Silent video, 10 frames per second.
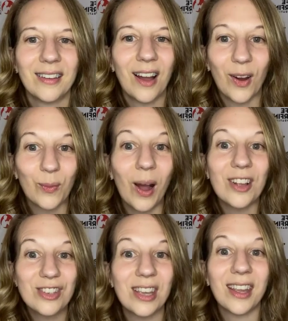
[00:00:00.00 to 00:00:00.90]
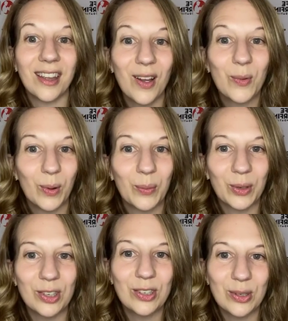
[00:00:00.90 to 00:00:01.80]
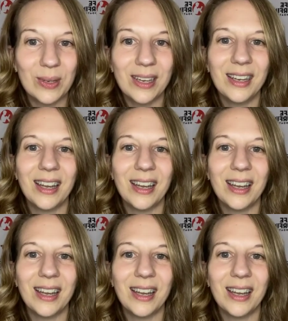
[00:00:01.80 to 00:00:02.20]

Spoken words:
are watching what we're doing